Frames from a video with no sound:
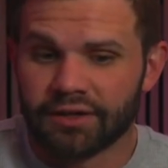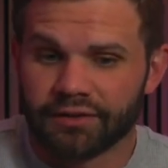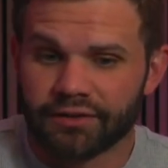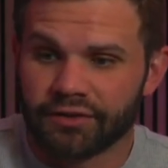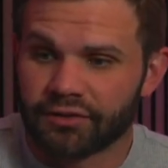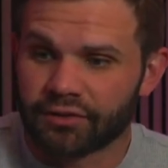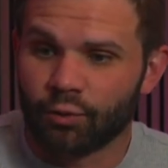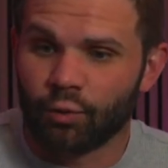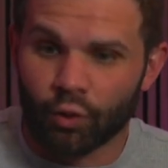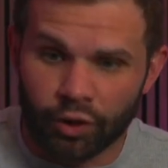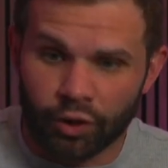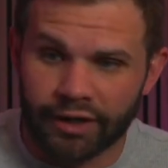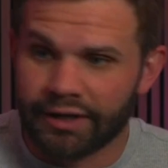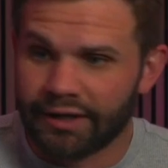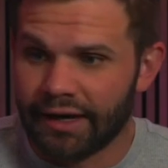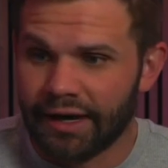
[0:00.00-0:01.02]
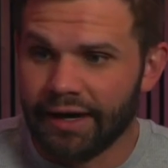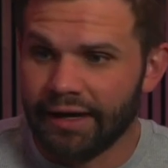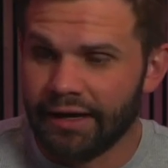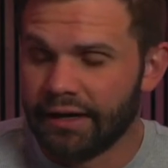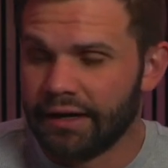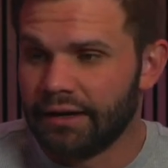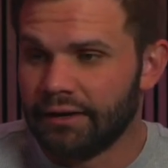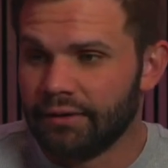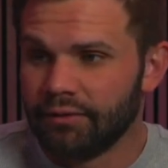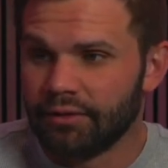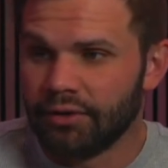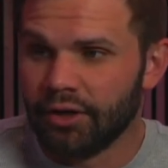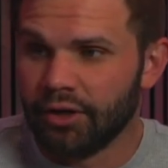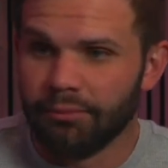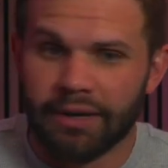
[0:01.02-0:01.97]
work at night,
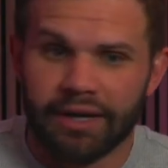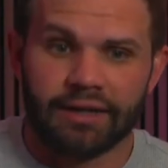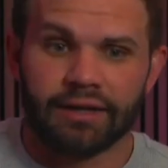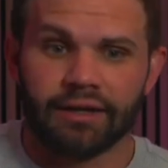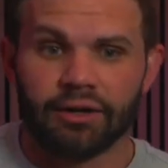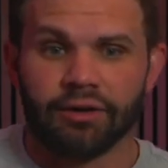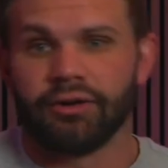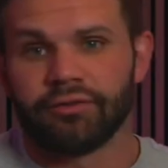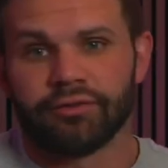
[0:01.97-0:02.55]
you know, make going